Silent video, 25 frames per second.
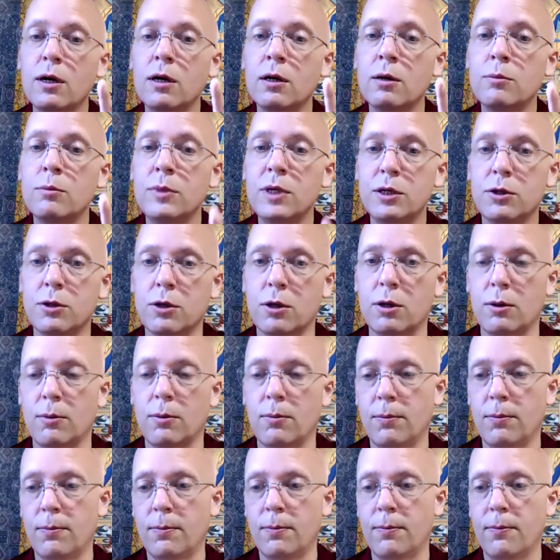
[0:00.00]
a meter.
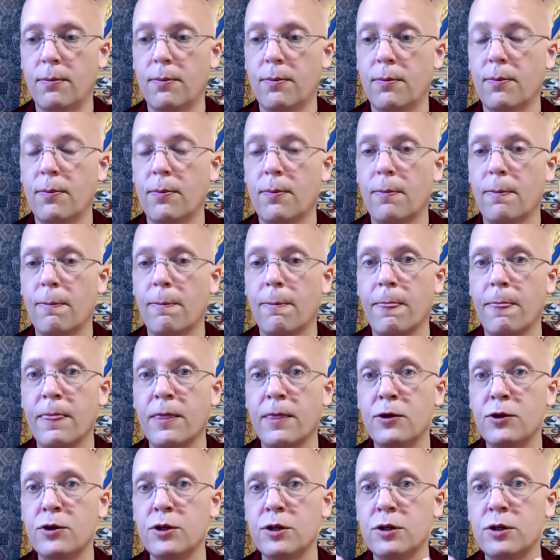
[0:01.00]

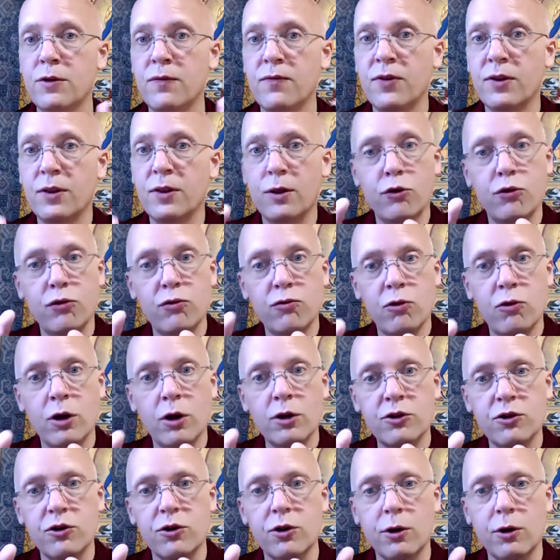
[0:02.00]
You need to fit the
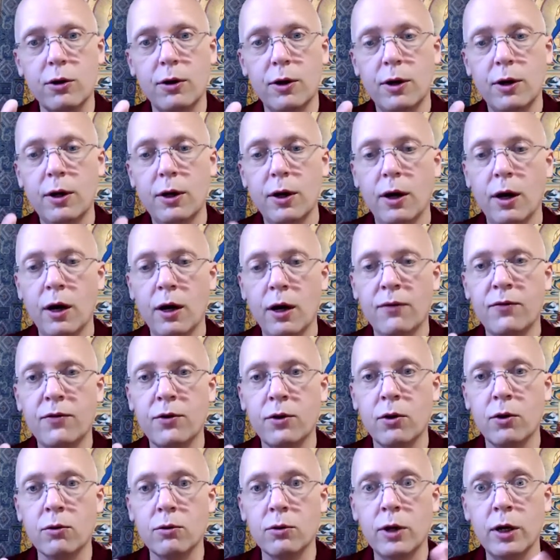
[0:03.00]
structure of
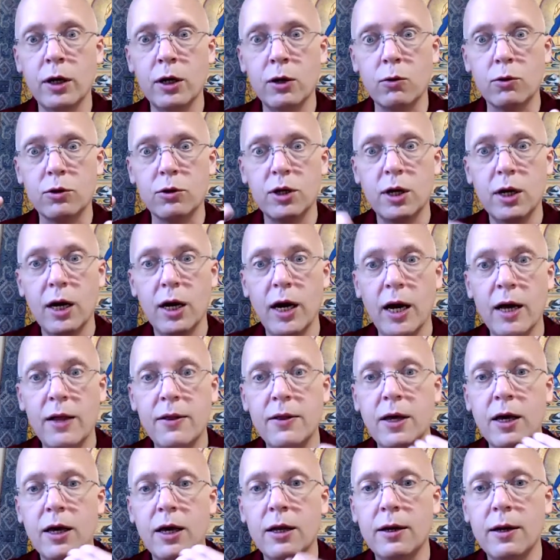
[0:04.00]
your own language. And
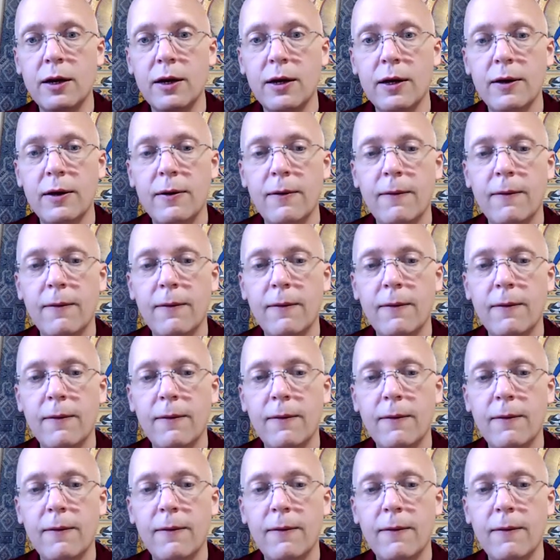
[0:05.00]
then